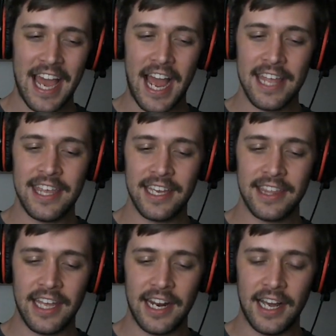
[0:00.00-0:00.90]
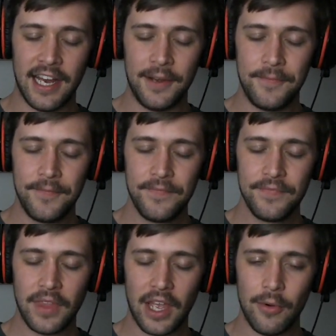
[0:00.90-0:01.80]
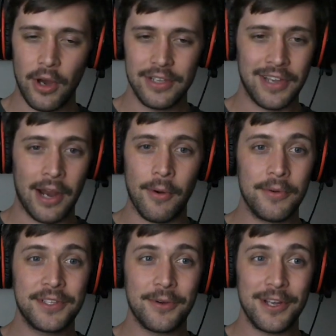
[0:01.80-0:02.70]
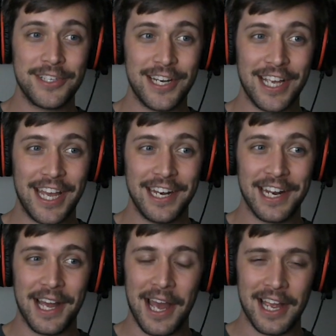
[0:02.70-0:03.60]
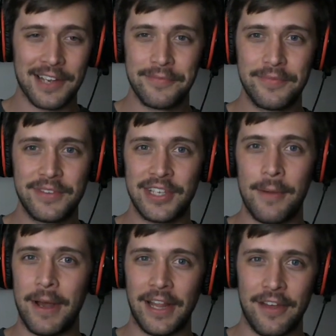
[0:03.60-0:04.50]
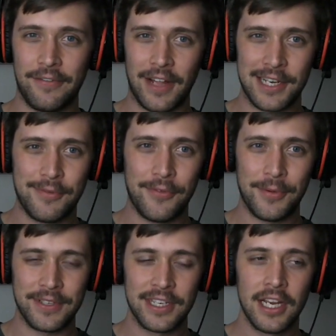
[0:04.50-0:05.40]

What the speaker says: think that, sorry, what was the question again? Is Kyrie a cyborg?